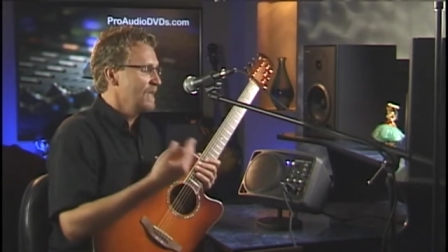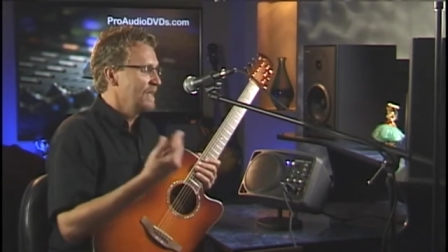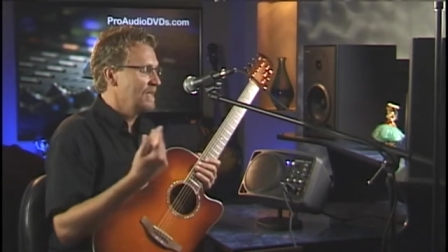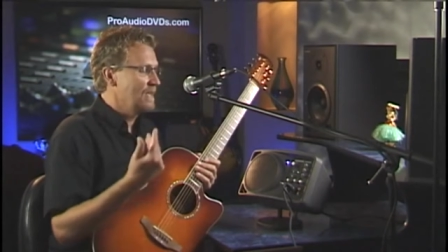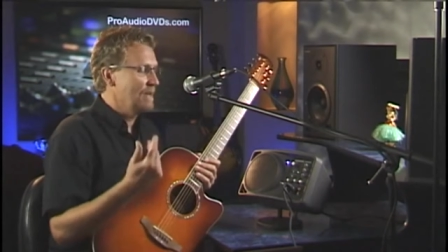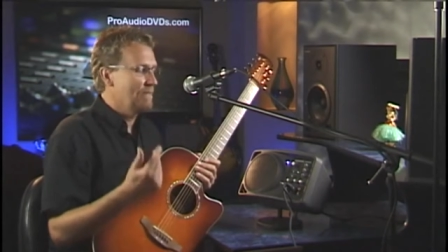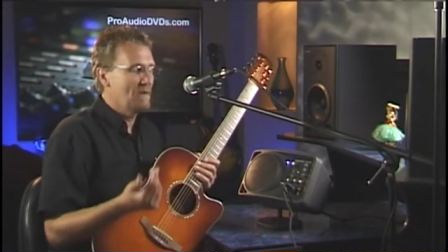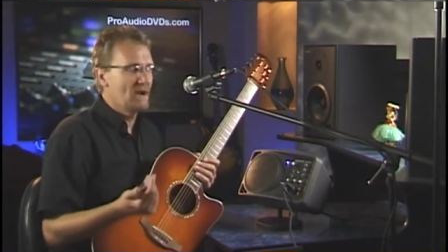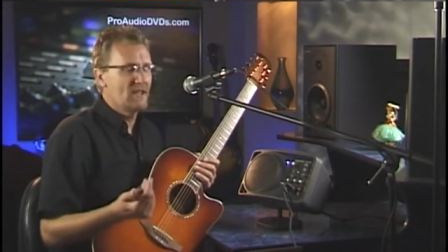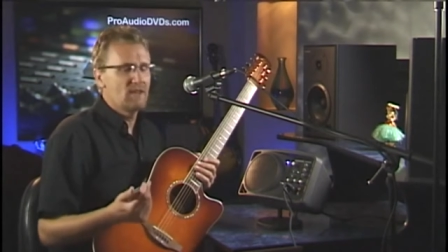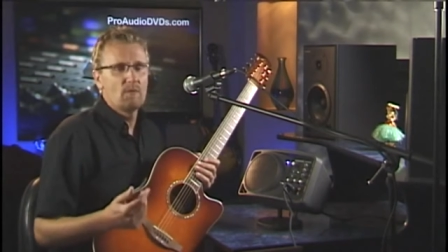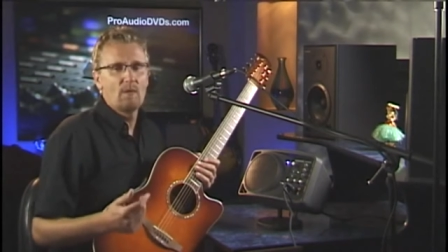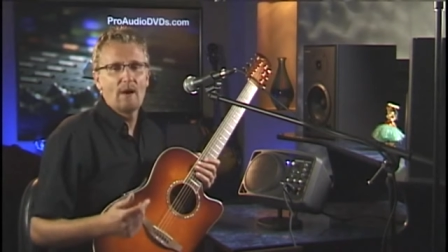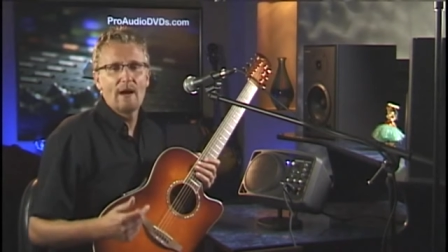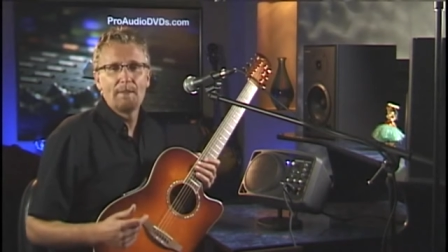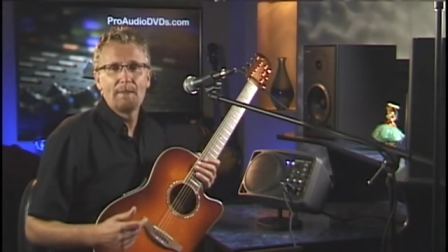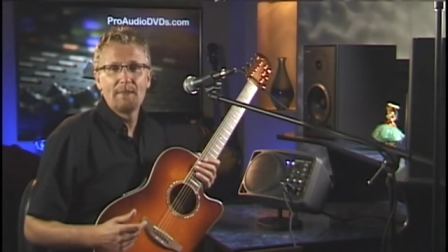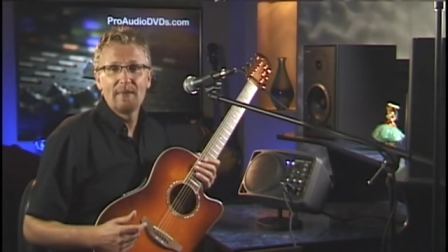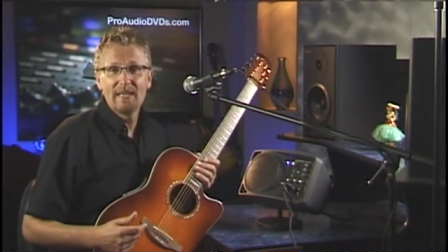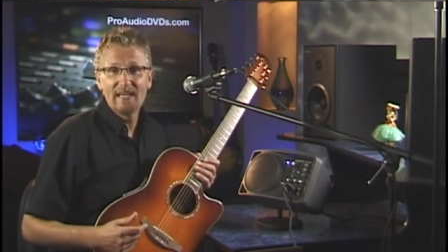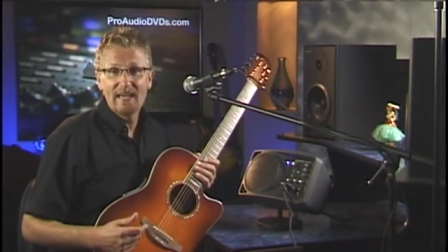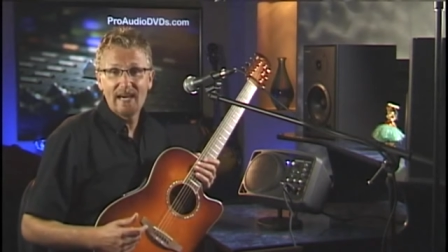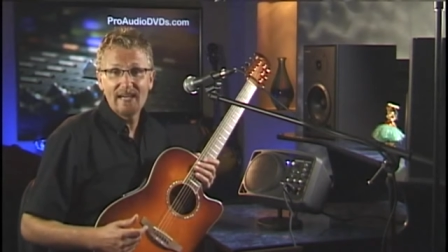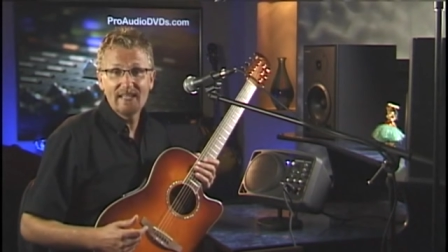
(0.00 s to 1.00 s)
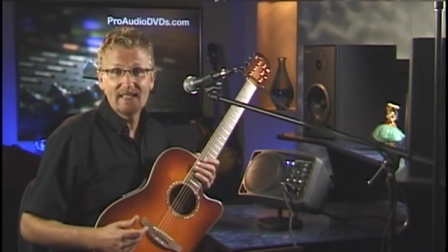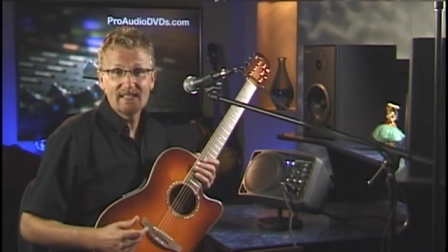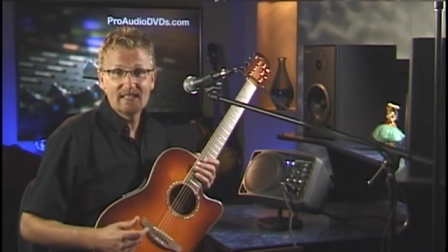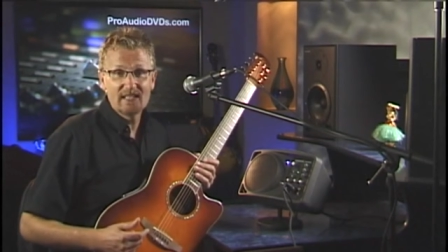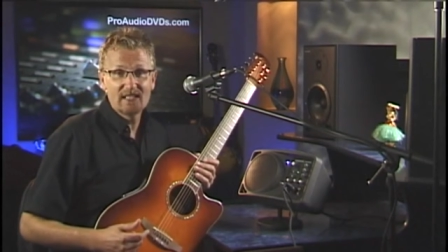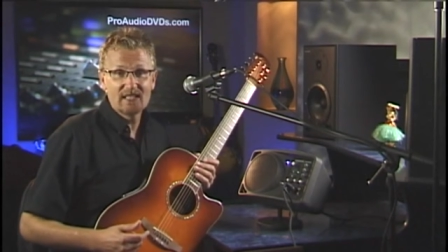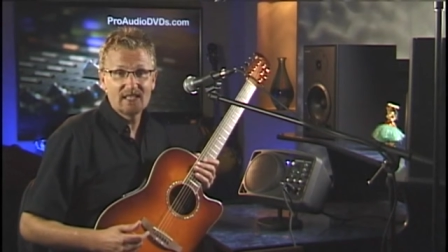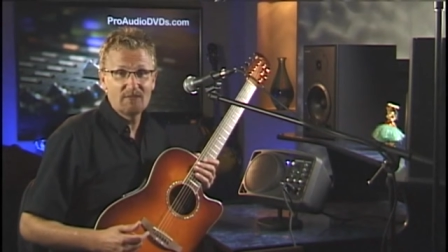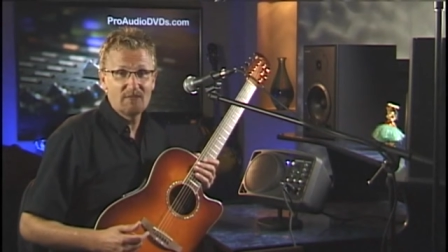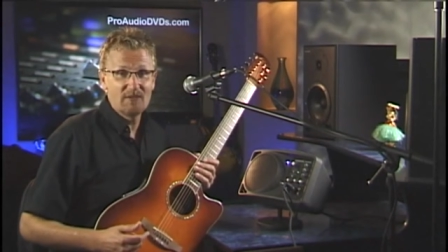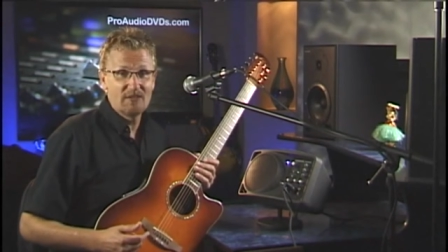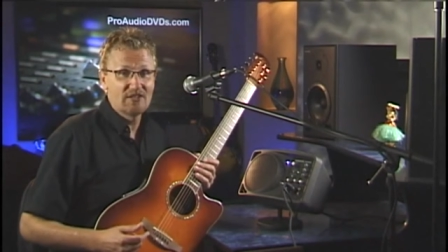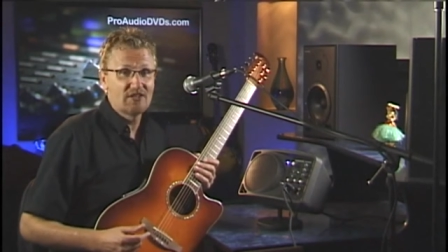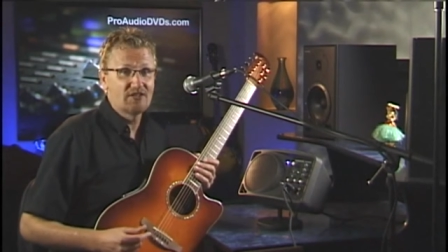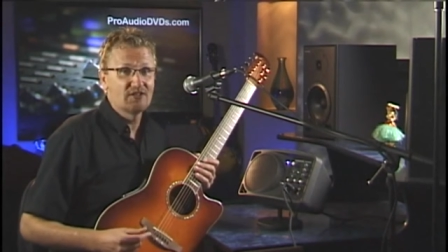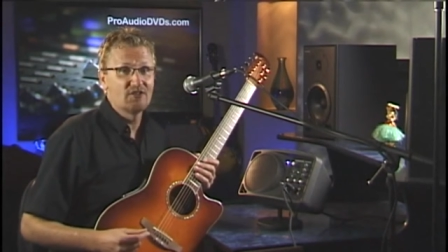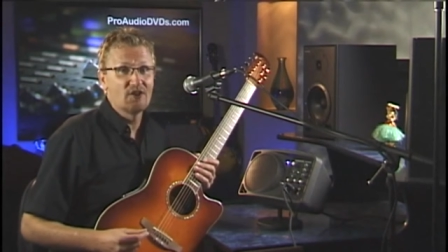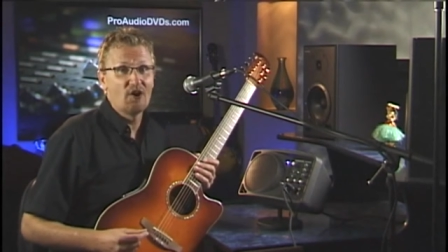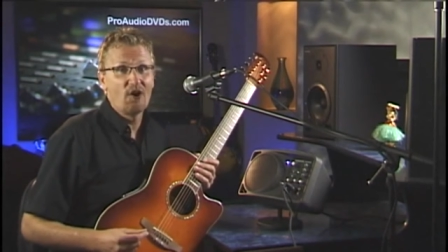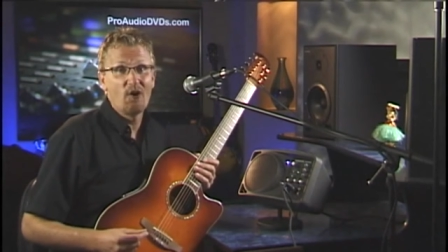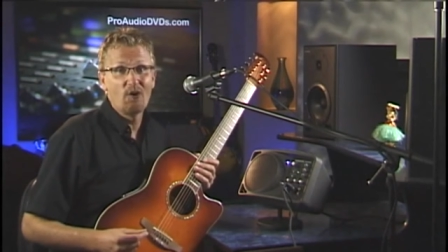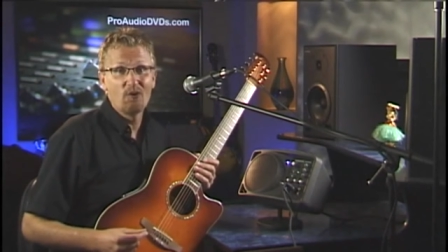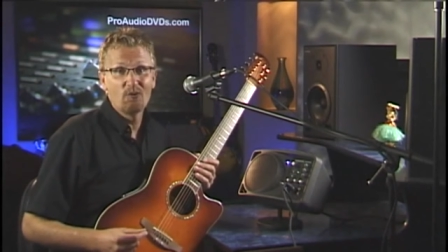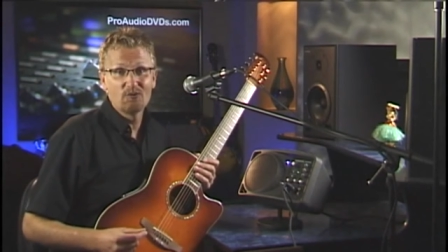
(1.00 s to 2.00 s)
Now, by the way, PA system is just
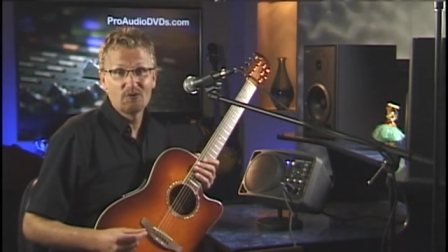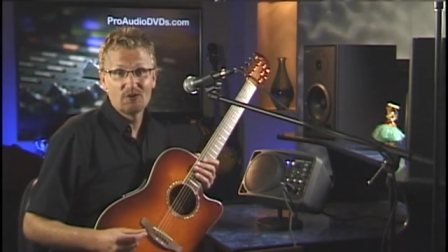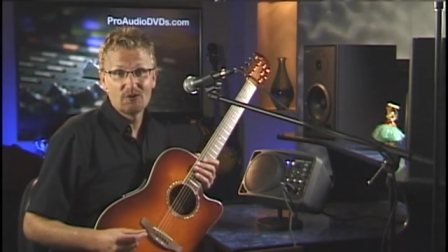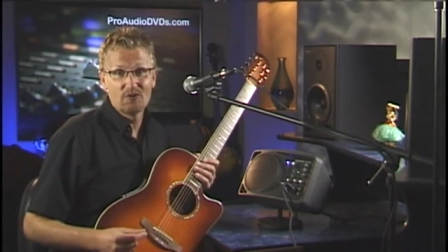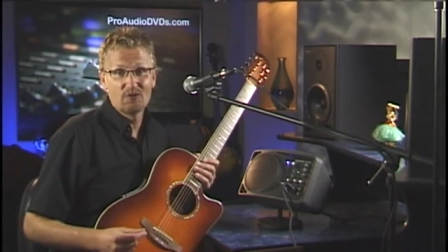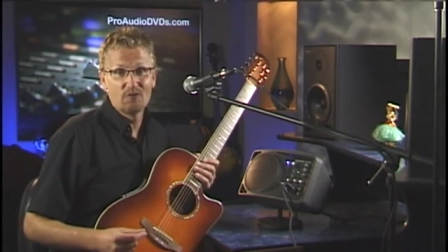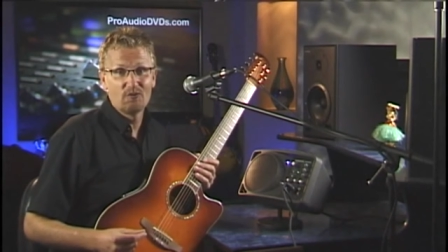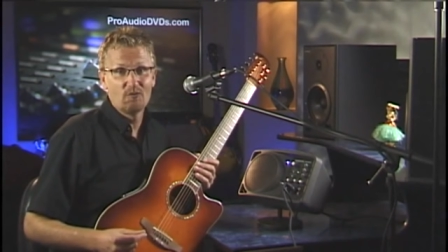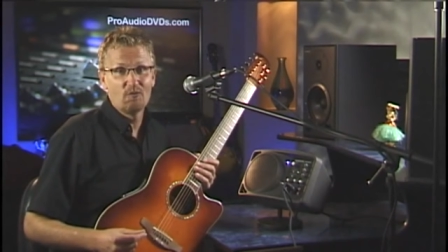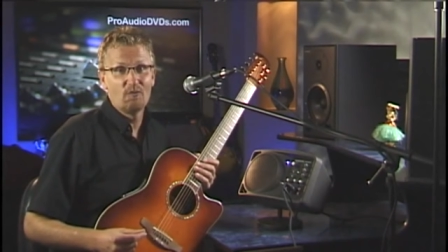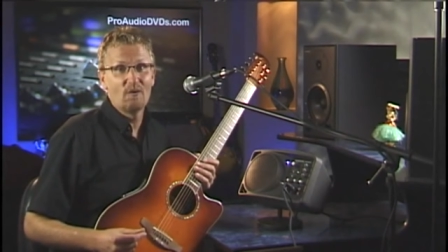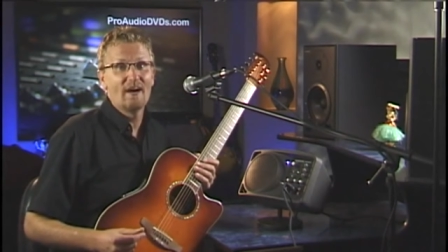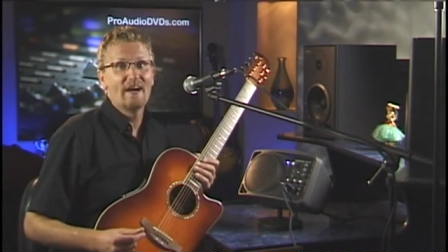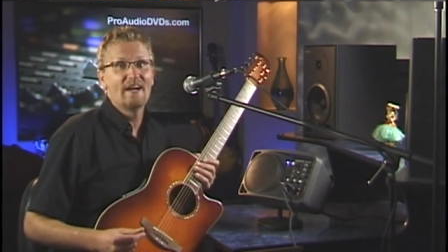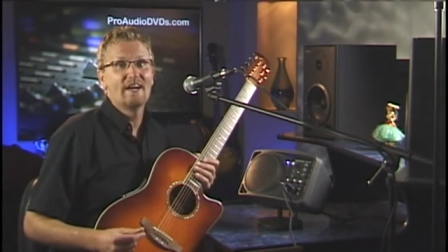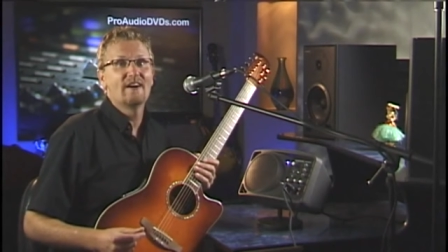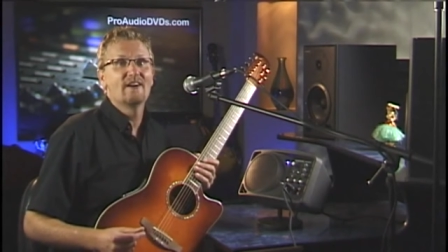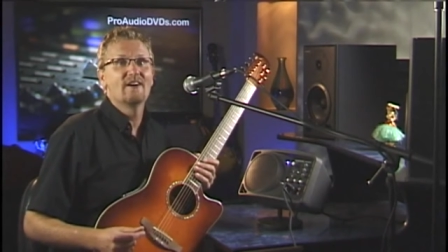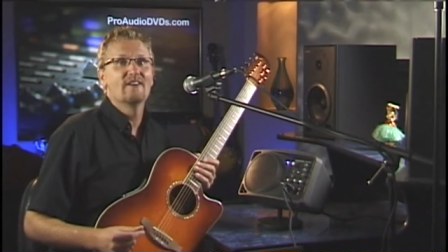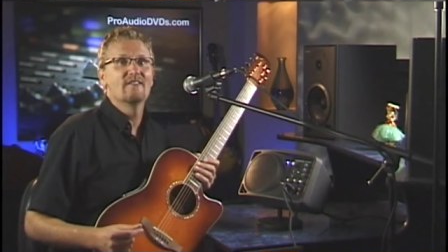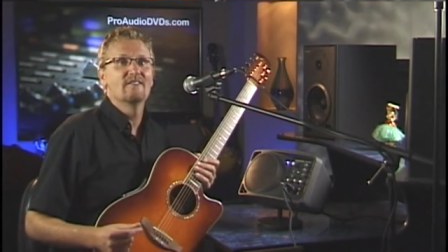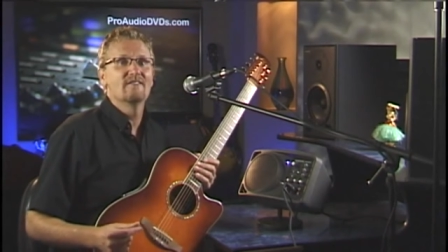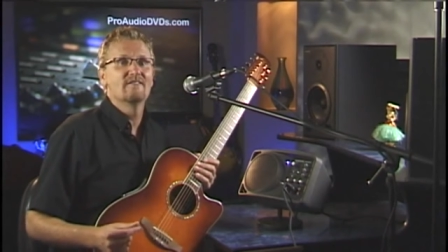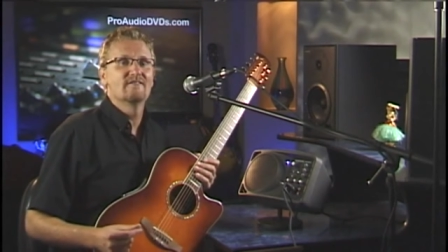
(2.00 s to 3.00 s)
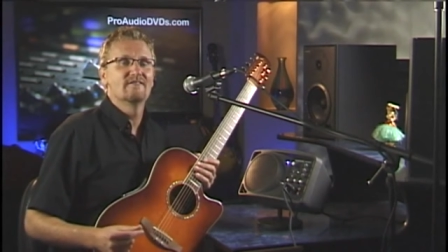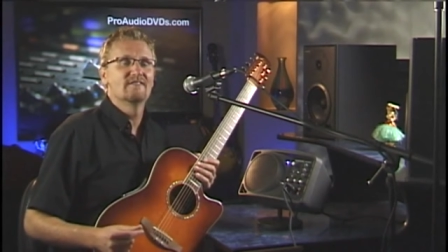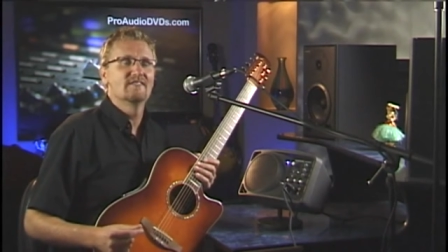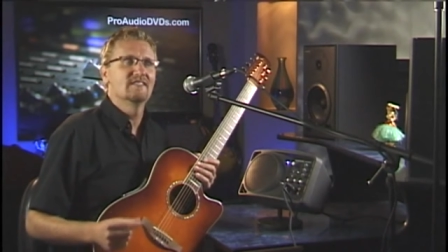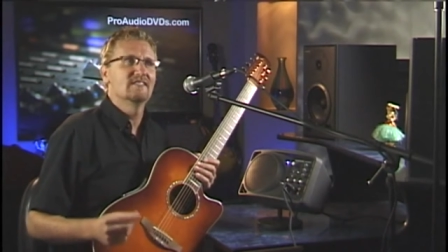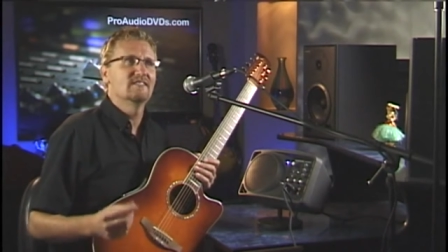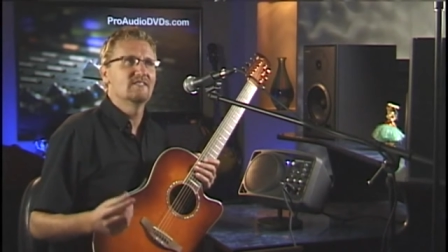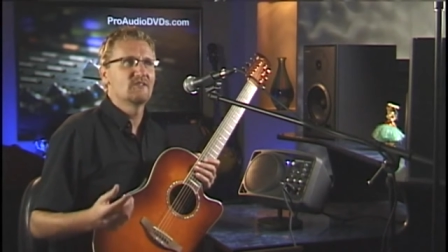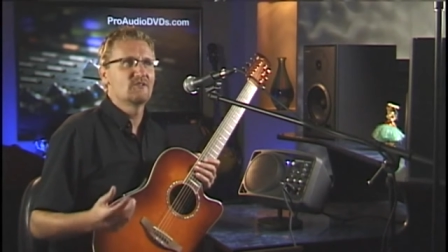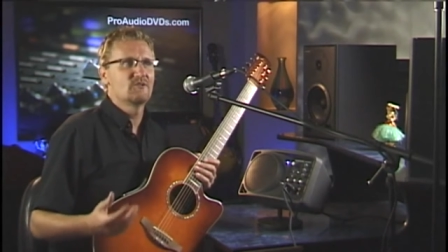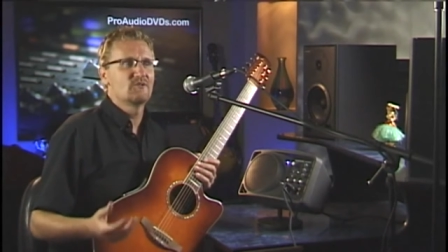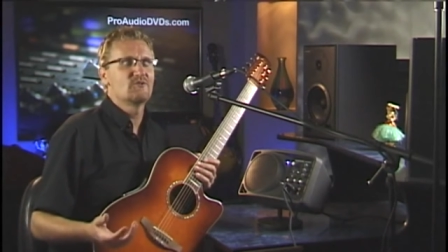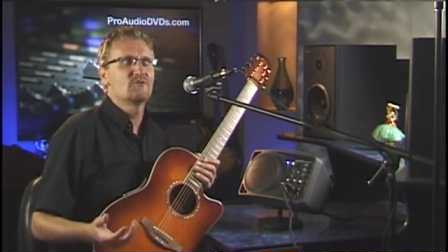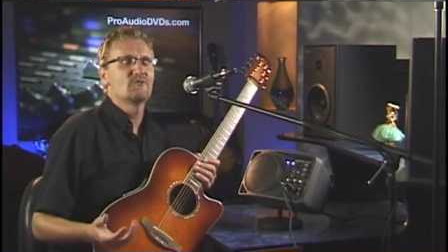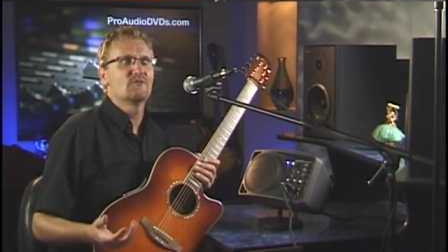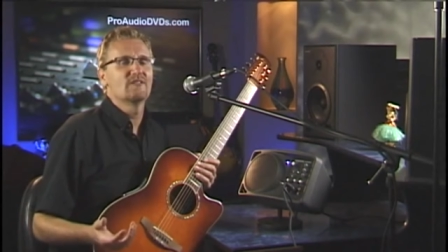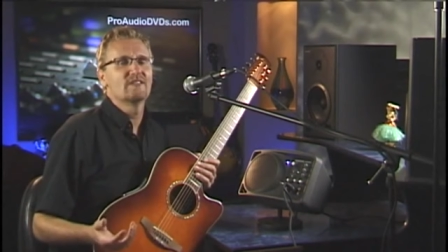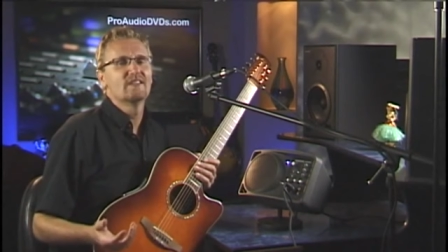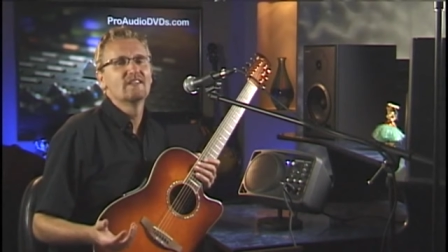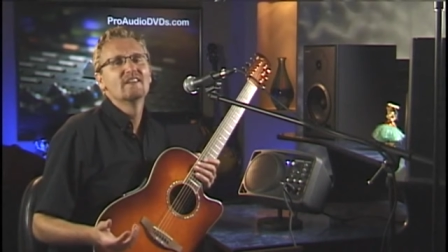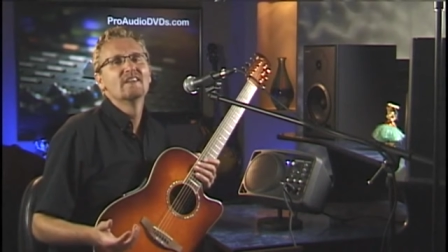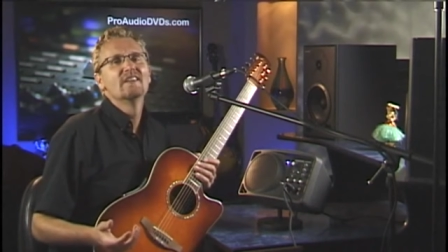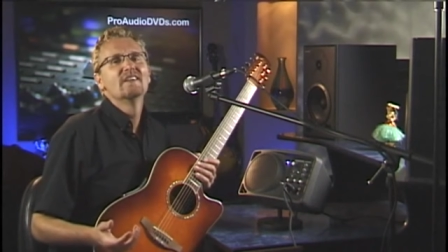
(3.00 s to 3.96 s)
an old school way of, uh, it's a short,